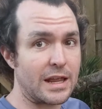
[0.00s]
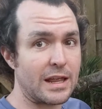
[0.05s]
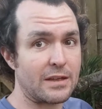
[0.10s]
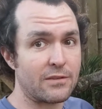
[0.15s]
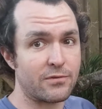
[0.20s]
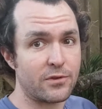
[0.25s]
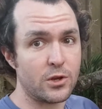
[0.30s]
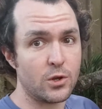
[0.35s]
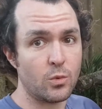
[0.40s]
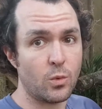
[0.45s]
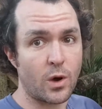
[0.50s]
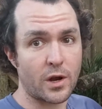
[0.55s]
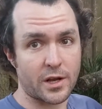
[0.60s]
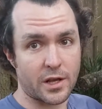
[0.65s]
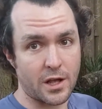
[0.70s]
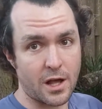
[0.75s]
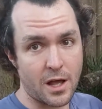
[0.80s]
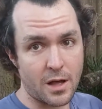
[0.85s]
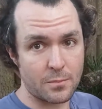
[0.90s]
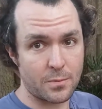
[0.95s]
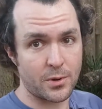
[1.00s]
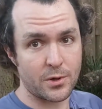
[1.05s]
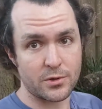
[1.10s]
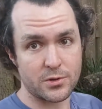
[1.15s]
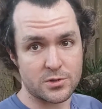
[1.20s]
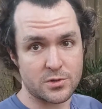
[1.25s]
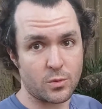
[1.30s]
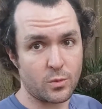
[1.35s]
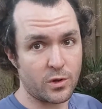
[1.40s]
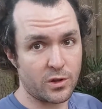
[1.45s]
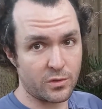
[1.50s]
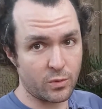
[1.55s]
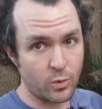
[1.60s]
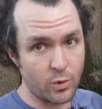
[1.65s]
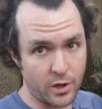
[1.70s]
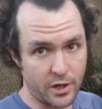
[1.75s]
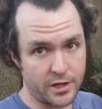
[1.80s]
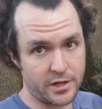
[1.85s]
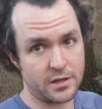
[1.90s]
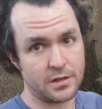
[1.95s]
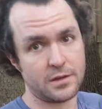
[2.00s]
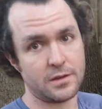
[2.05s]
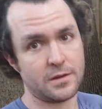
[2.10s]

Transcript: if you want to compost with wood.